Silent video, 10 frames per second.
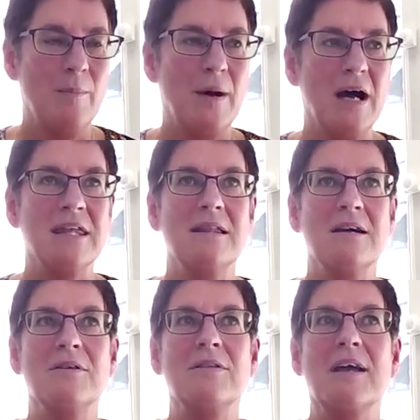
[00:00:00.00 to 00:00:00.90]
But I think the
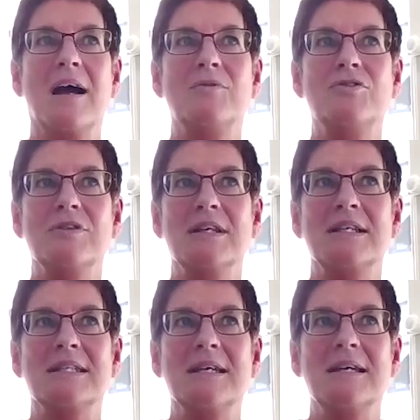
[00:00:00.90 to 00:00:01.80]
other thing I would really
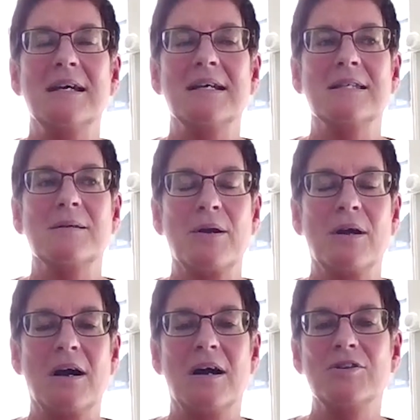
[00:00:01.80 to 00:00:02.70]
say is about
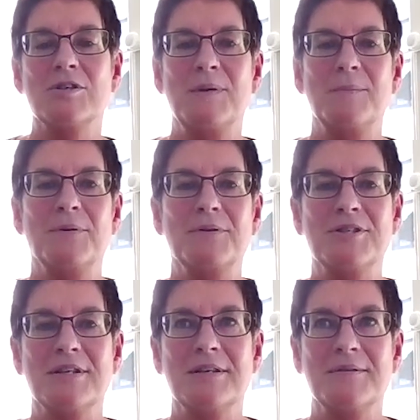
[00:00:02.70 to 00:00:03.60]
encouraging people
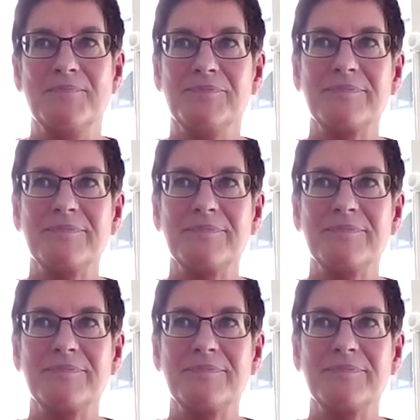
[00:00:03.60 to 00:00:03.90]
to